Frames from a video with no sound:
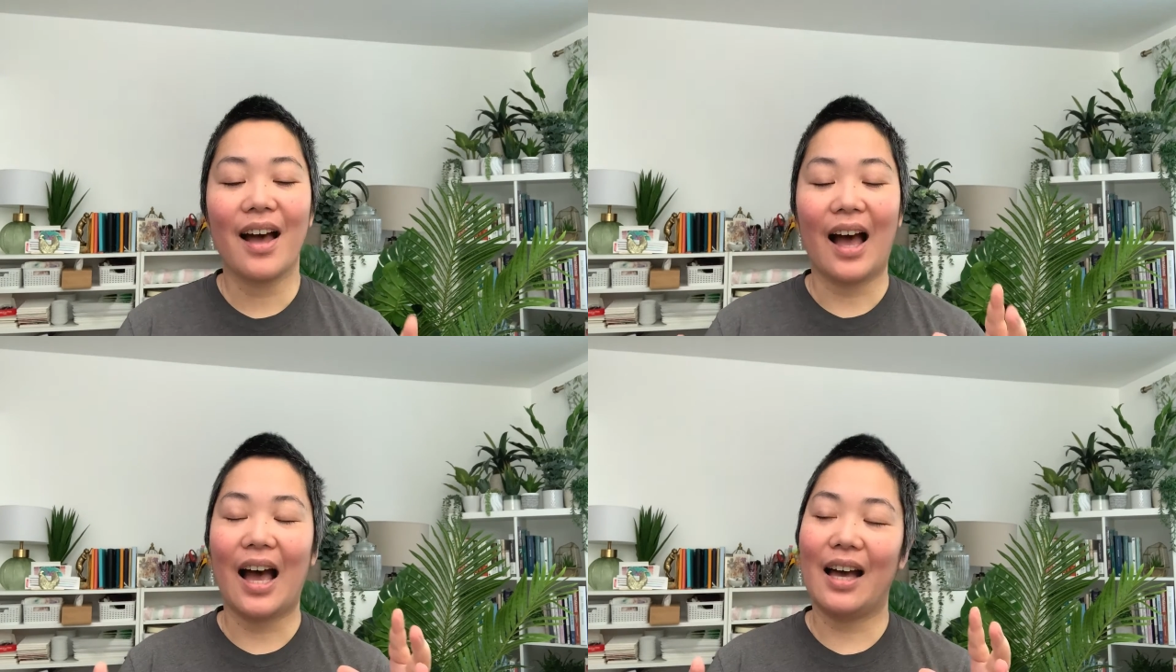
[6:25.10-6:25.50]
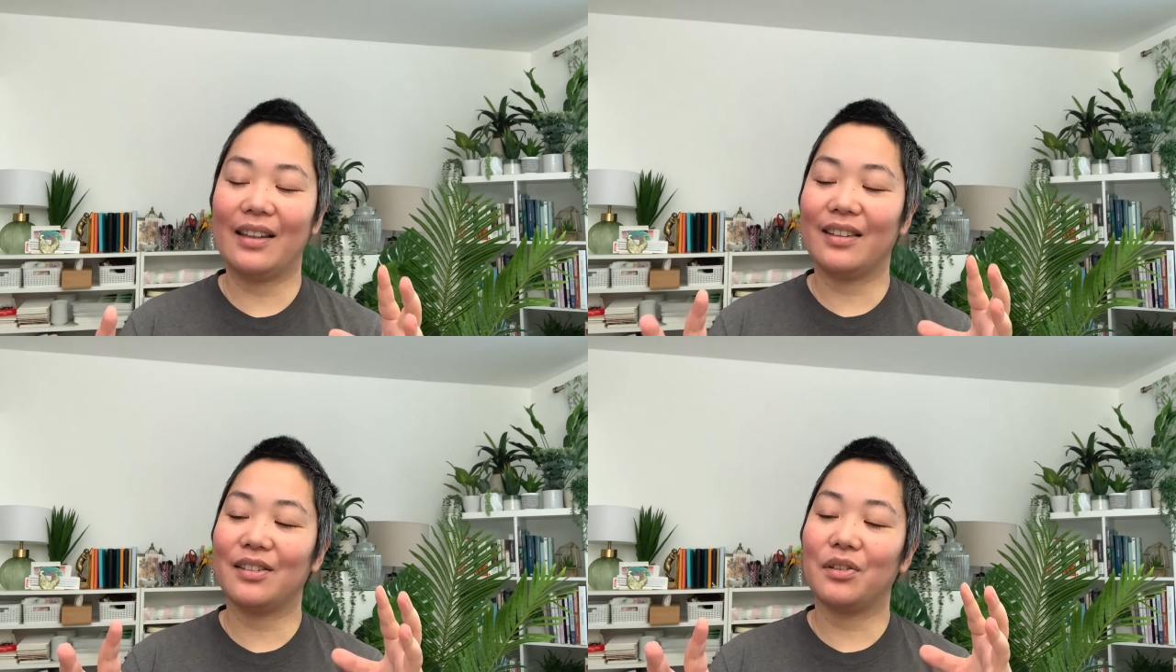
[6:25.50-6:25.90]

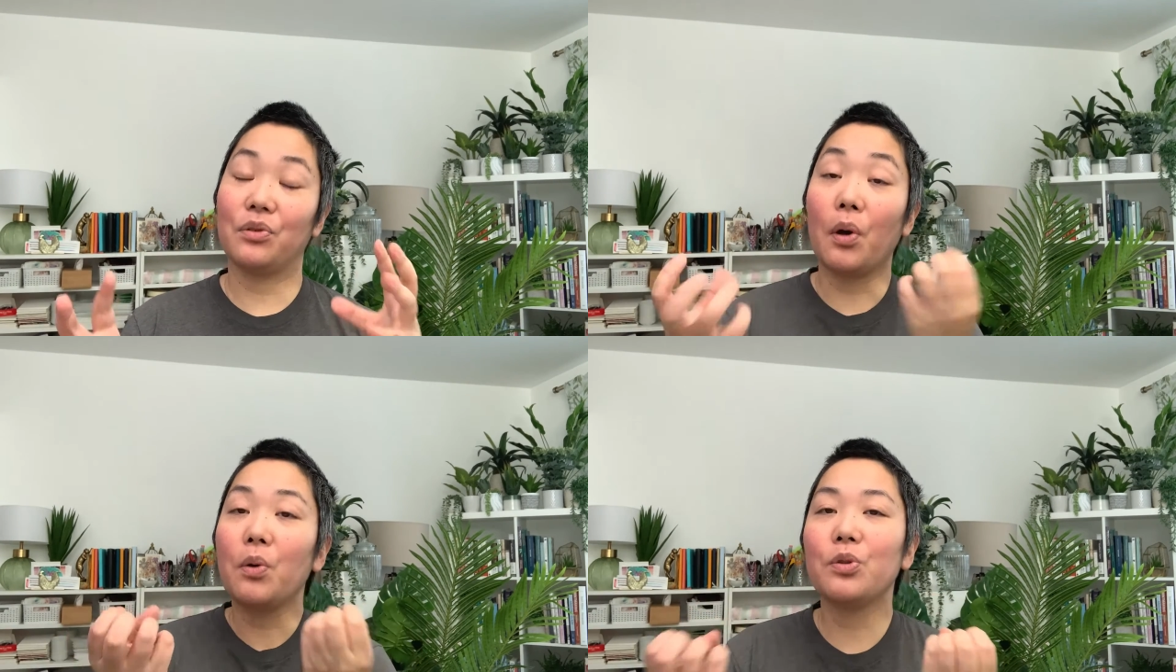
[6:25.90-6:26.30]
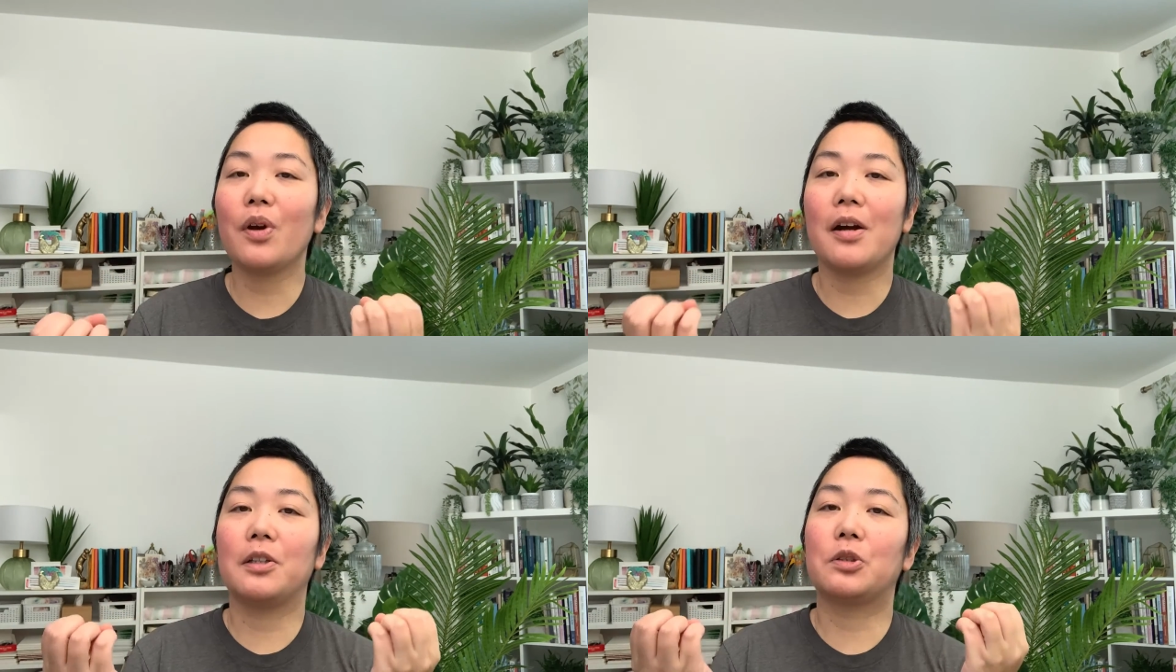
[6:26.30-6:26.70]
And those
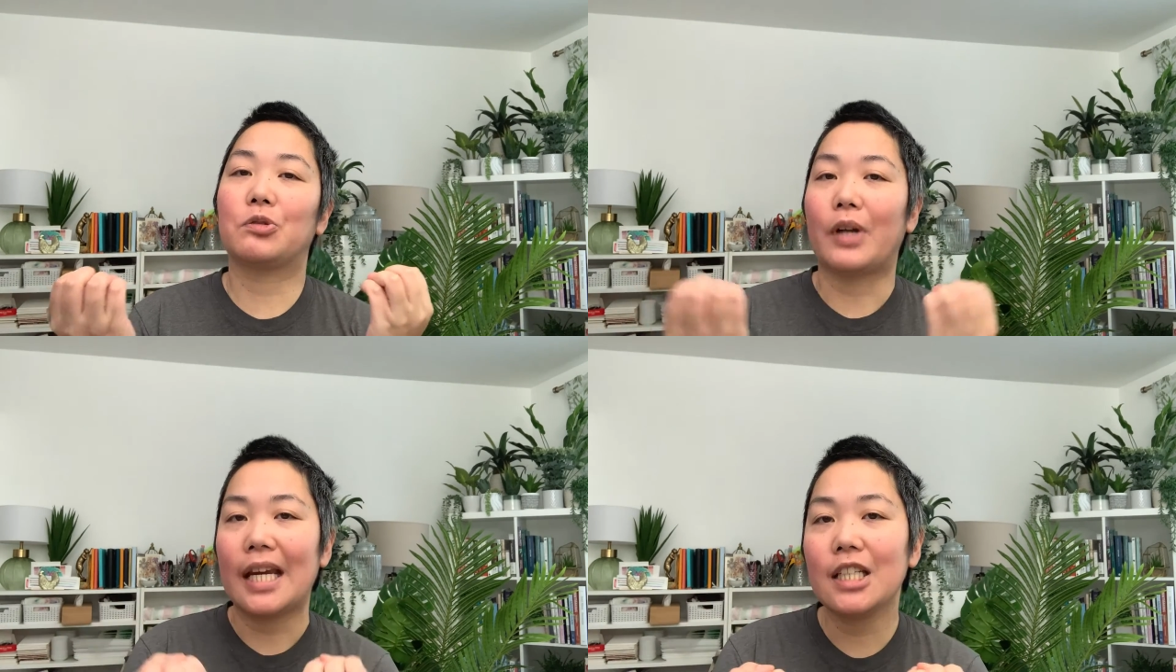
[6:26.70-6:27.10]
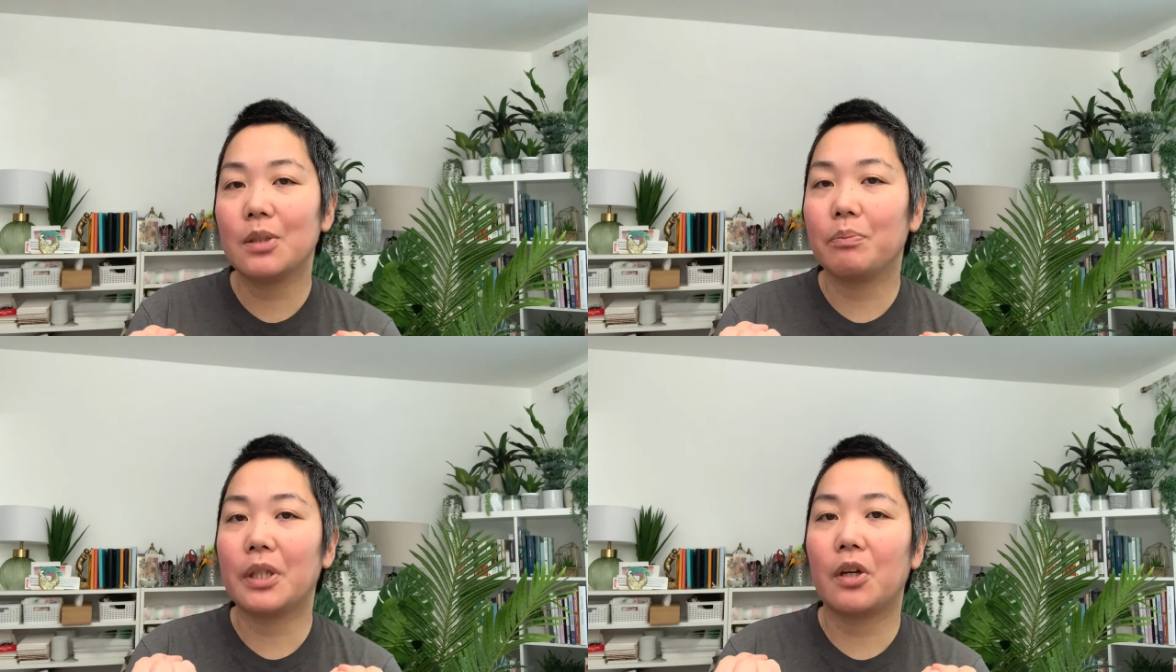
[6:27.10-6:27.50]
are
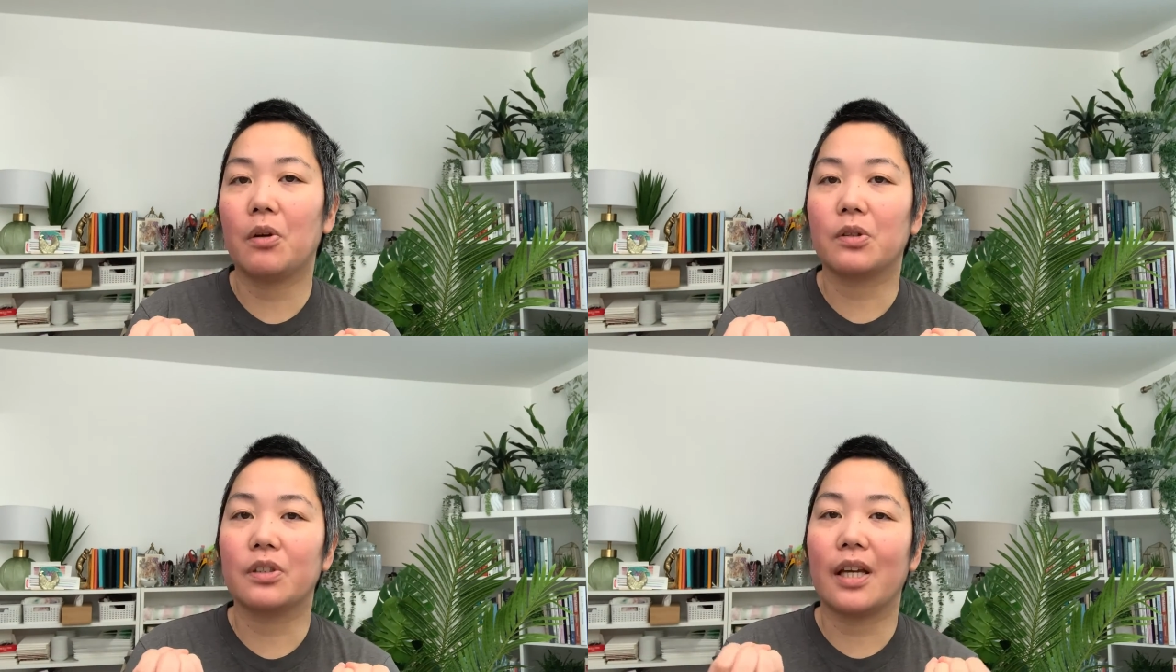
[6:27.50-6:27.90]
great because,